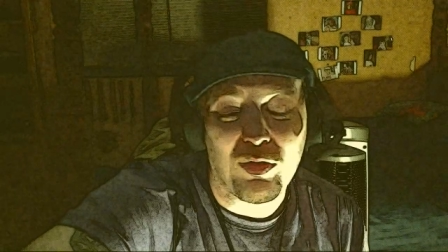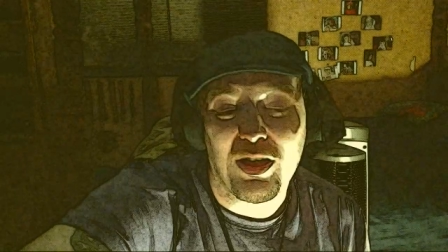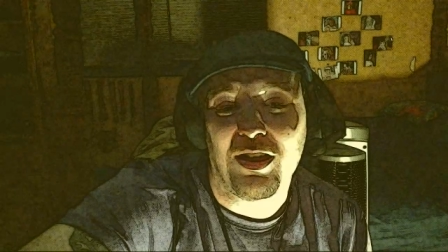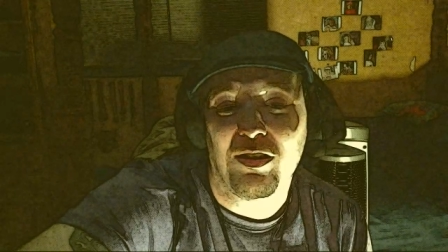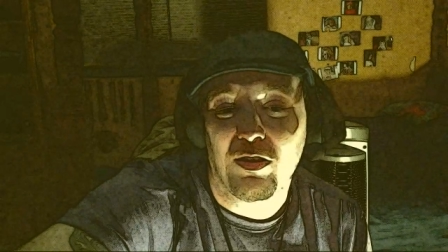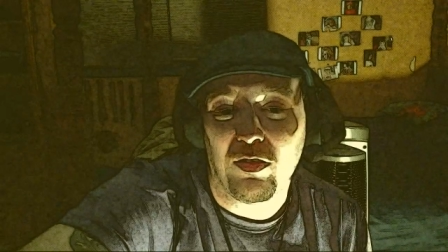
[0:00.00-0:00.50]

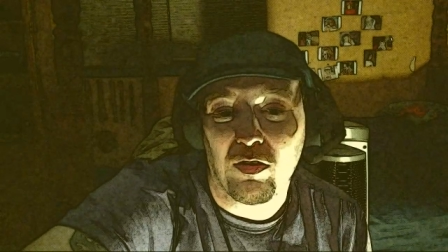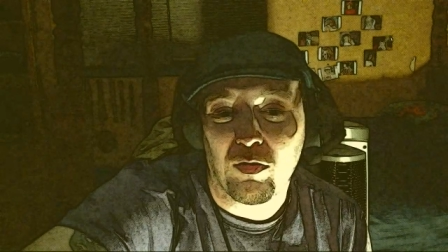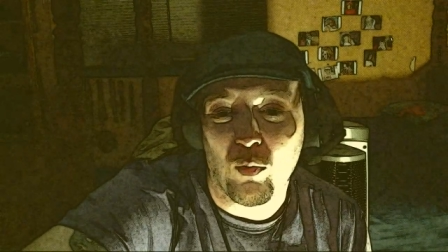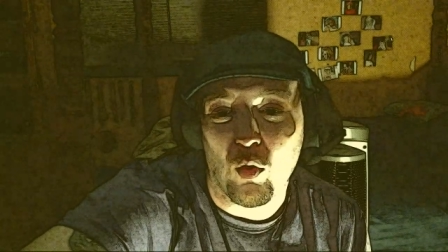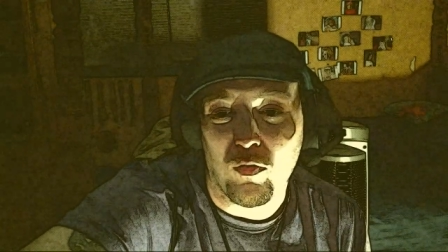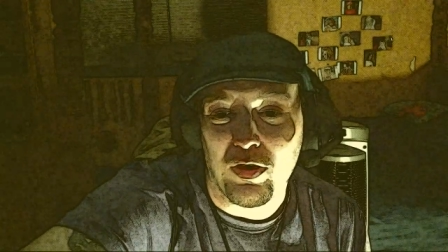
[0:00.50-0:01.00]
things in this
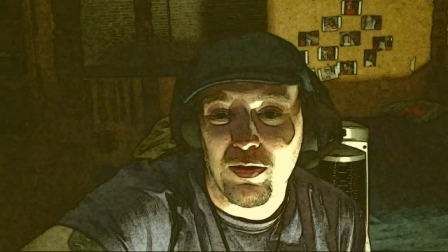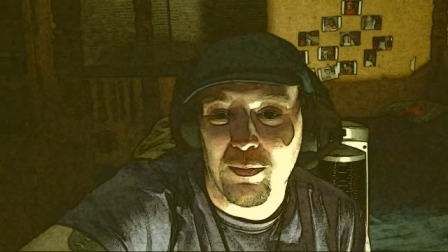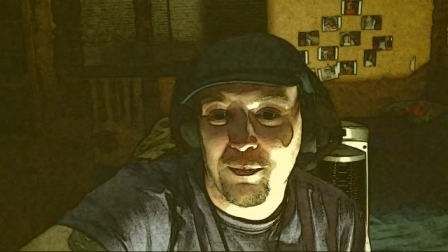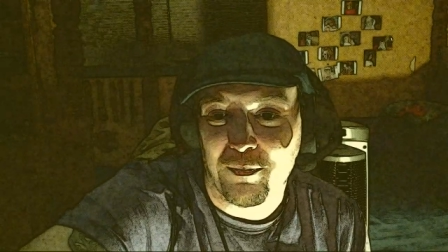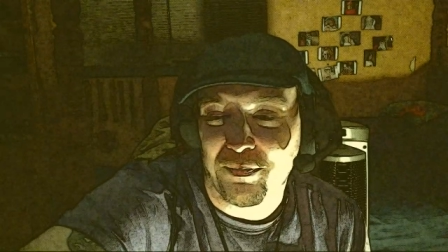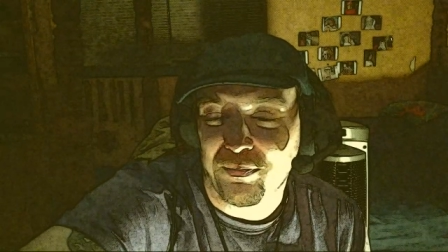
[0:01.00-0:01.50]
movie
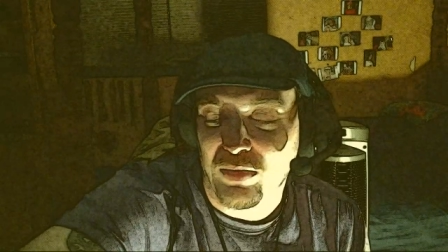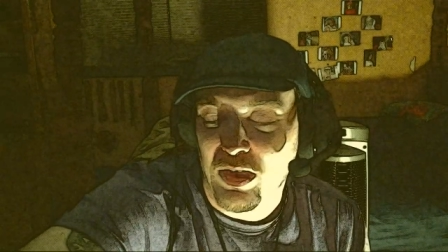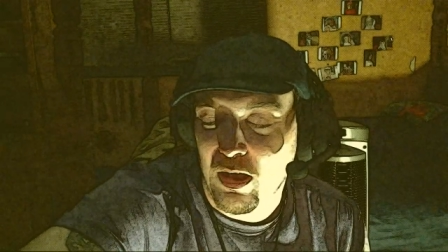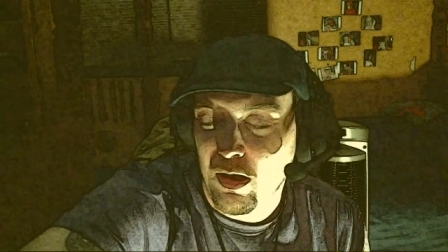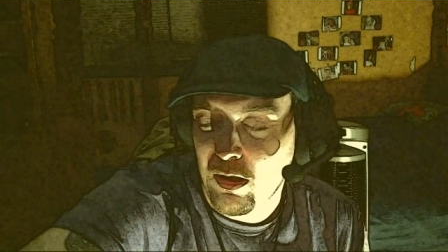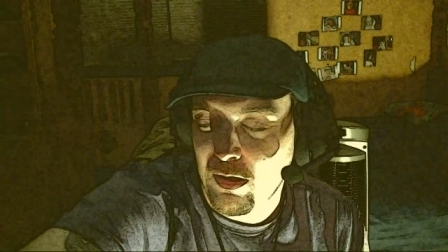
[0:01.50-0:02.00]

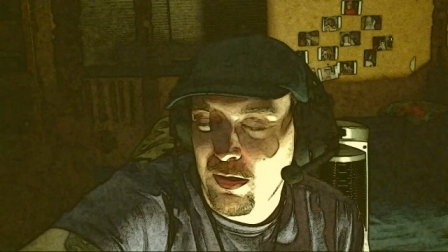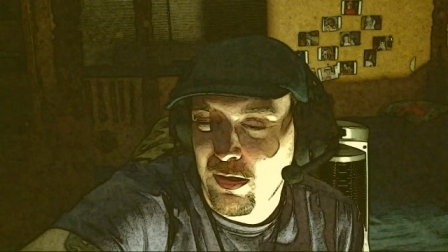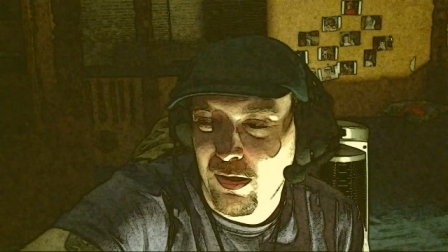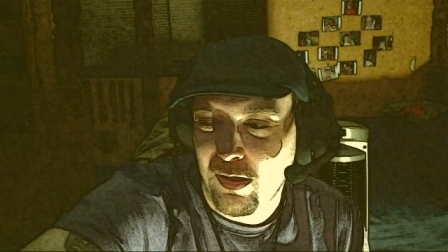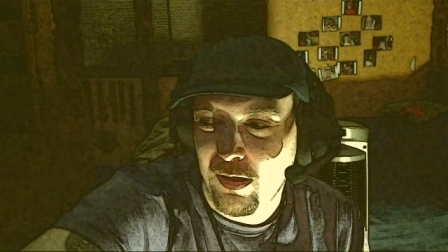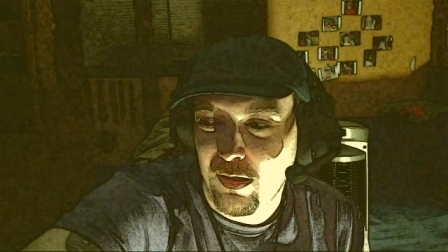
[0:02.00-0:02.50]

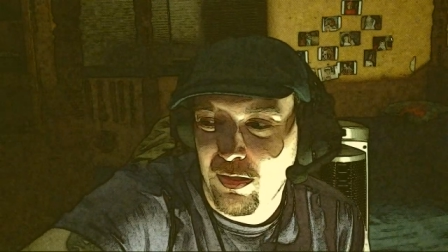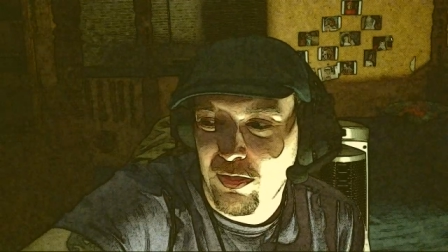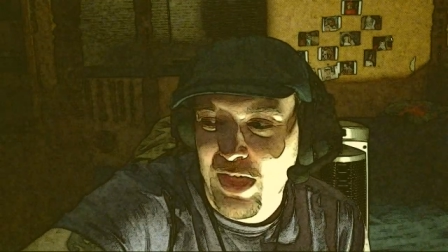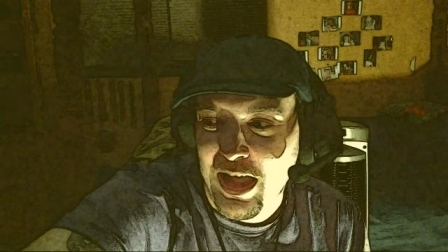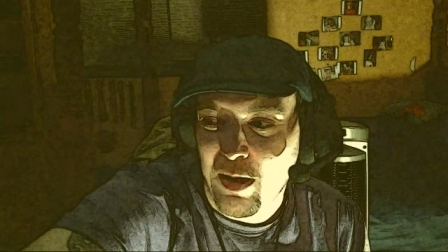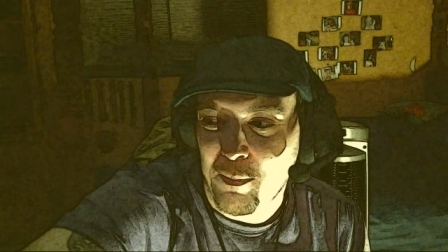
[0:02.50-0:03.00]

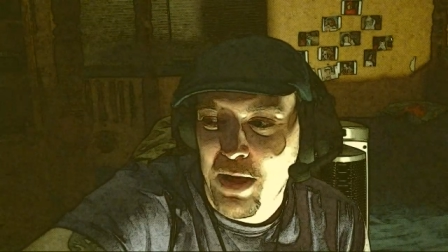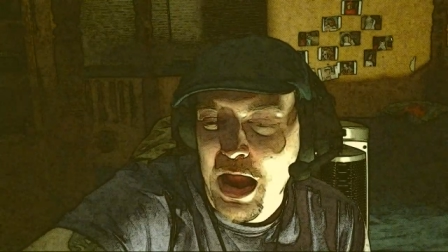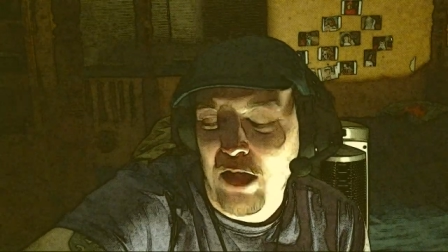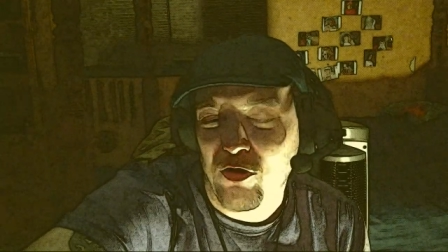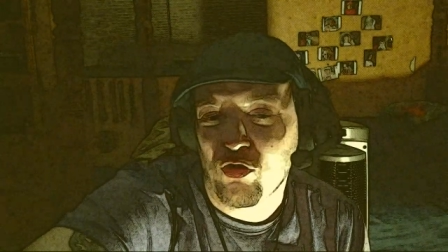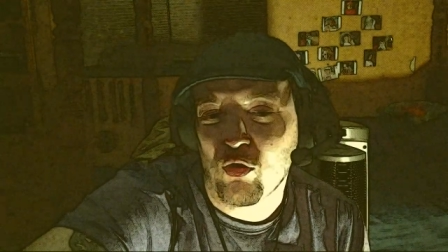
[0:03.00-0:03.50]
that I'm
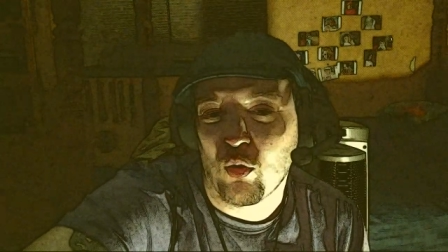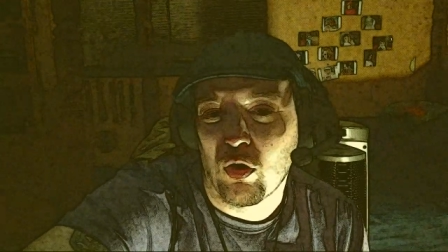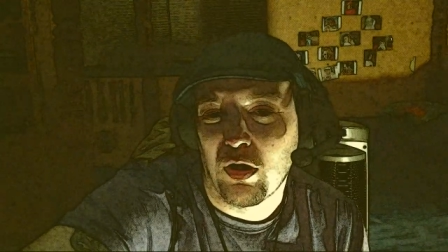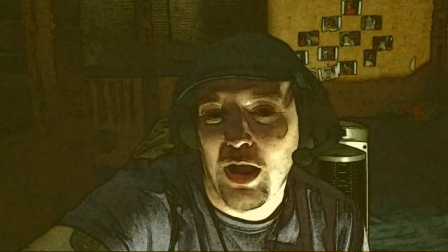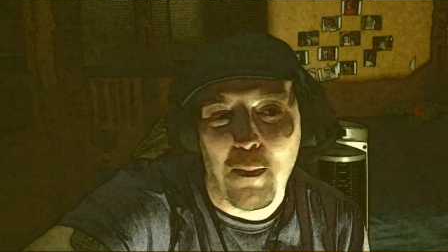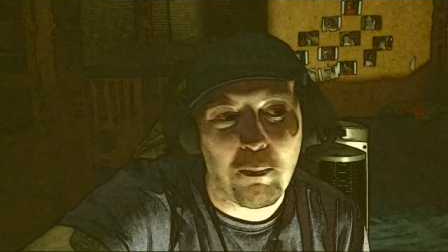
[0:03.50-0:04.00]
not
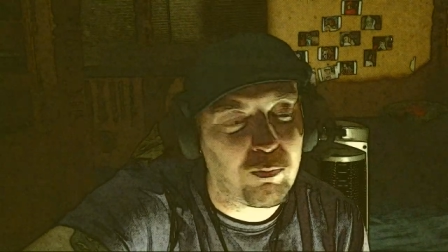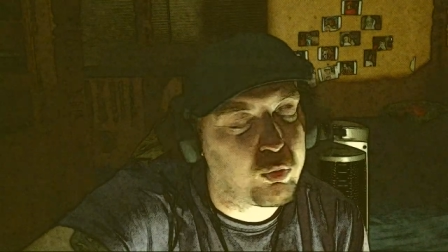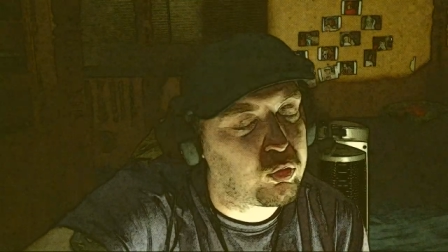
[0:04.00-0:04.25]
sure. I'm